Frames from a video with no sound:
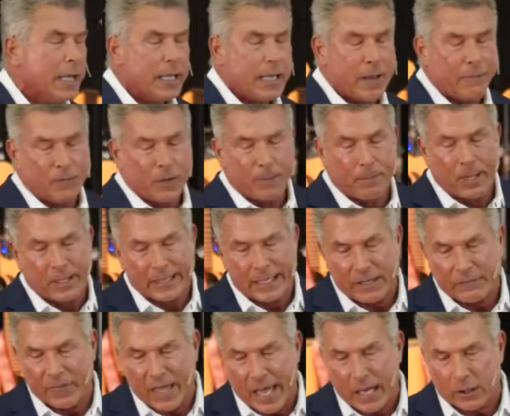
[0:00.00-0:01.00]
If you
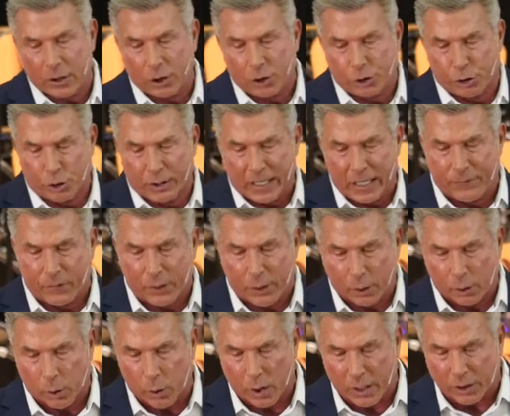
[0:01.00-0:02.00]
believe that, could you give
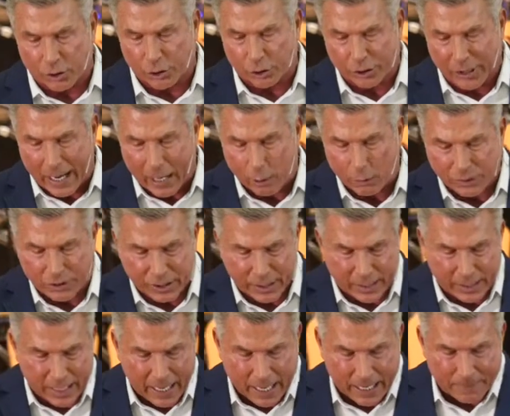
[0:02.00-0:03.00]
the Lord a shout
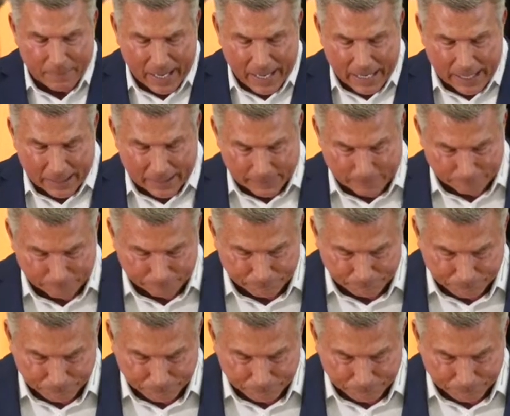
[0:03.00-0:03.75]
and an amen?